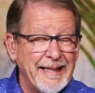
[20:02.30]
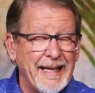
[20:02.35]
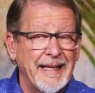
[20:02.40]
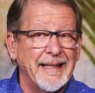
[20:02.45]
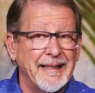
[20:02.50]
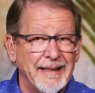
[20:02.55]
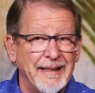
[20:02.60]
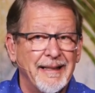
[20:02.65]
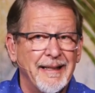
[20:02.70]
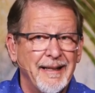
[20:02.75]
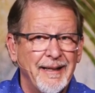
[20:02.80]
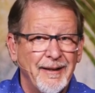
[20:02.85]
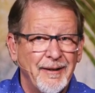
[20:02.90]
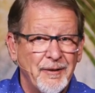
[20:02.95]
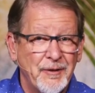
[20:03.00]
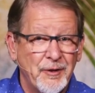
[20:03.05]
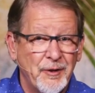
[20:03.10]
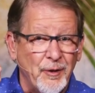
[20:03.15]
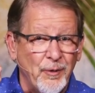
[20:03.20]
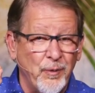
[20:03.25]
in
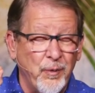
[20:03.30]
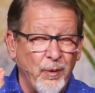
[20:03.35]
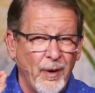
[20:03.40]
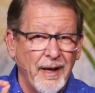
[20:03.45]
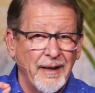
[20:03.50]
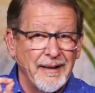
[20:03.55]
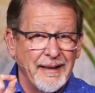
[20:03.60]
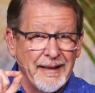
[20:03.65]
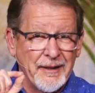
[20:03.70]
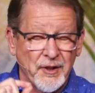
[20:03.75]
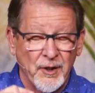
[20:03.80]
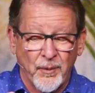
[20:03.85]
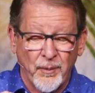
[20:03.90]
to what is